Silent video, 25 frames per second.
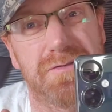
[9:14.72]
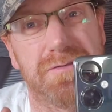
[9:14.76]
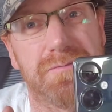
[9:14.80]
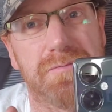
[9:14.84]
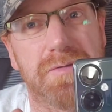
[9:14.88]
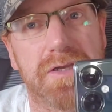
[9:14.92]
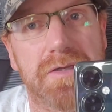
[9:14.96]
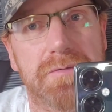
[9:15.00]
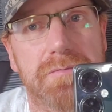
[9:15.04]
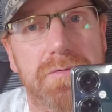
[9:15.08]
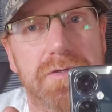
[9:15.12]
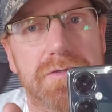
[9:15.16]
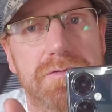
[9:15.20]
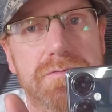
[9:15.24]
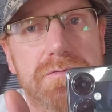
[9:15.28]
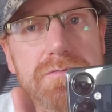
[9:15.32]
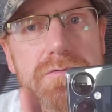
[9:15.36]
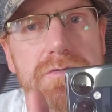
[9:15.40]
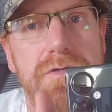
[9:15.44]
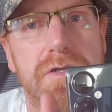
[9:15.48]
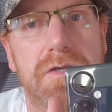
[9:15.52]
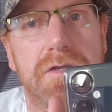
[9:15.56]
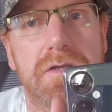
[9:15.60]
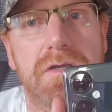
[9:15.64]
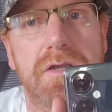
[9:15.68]
megapixels,
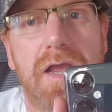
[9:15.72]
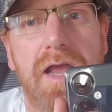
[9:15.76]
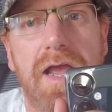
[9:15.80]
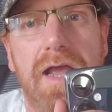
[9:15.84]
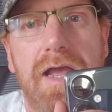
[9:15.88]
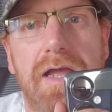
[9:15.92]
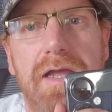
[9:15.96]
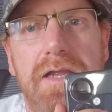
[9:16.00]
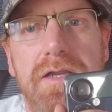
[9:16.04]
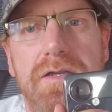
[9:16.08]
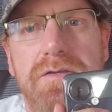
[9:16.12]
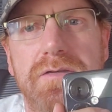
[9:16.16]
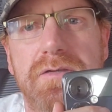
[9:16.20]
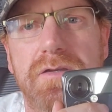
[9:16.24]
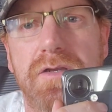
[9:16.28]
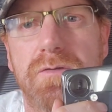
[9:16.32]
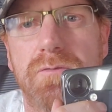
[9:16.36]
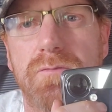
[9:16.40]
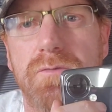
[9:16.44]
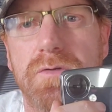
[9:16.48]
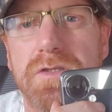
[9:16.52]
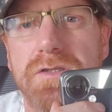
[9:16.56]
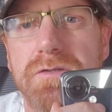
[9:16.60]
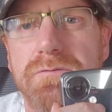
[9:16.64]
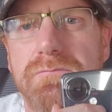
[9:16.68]
and a
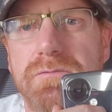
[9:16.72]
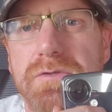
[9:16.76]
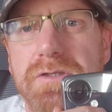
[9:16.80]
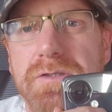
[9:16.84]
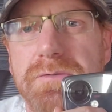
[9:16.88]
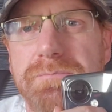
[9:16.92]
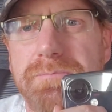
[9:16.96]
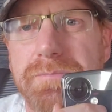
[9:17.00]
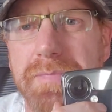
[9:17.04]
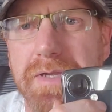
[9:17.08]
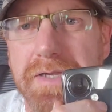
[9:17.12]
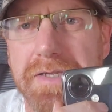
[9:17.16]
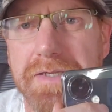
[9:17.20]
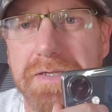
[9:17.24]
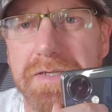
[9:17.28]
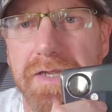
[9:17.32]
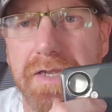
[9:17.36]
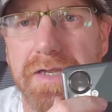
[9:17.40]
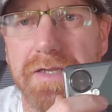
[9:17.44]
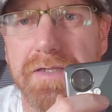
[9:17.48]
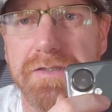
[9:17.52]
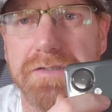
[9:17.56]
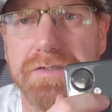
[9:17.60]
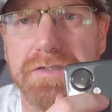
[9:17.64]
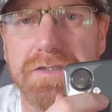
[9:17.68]
really, really big
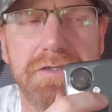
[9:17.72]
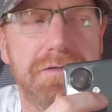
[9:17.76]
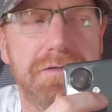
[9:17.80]
LED